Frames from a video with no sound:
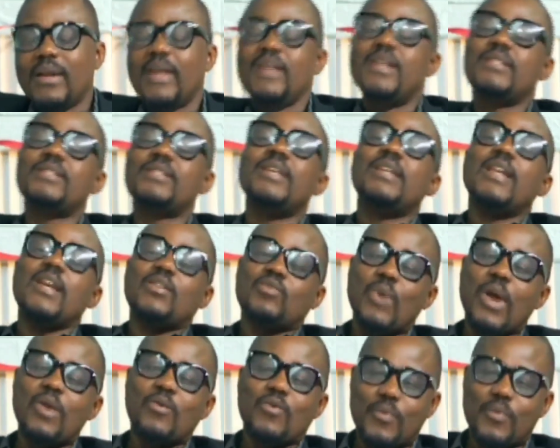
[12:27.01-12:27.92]
It is the
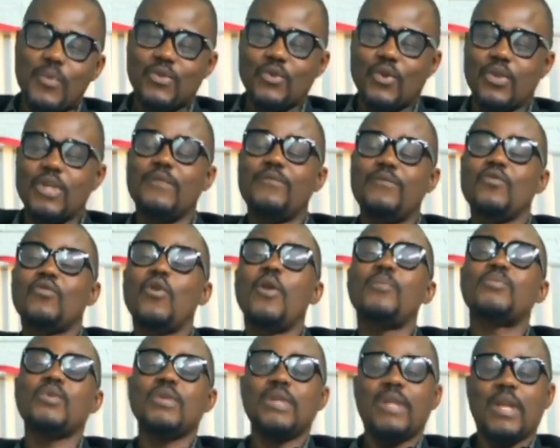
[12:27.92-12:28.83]
Electoral Commission. If you
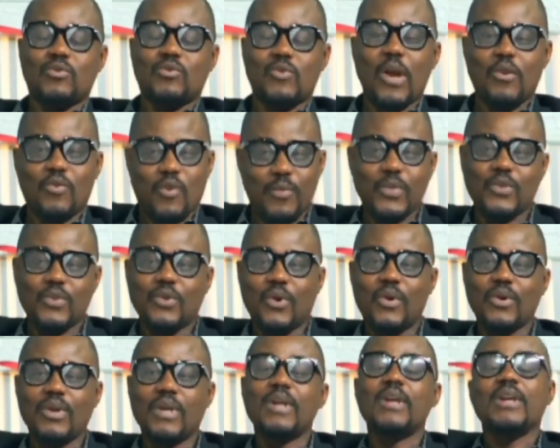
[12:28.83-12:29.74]
come to the Electoral
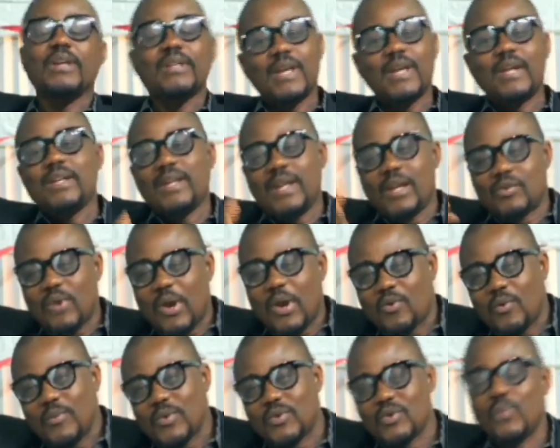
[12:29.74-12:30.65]
Commission, then the
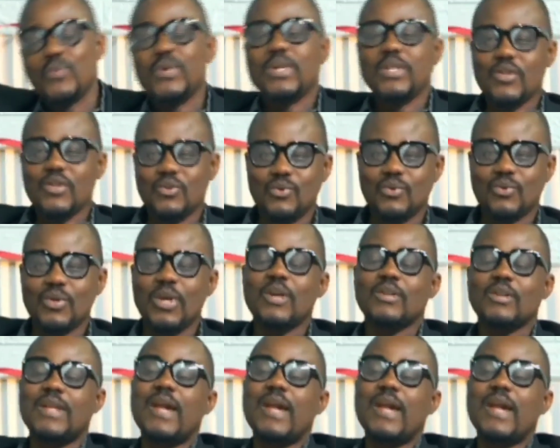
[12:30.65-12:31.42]
Electoral Commission will lead you.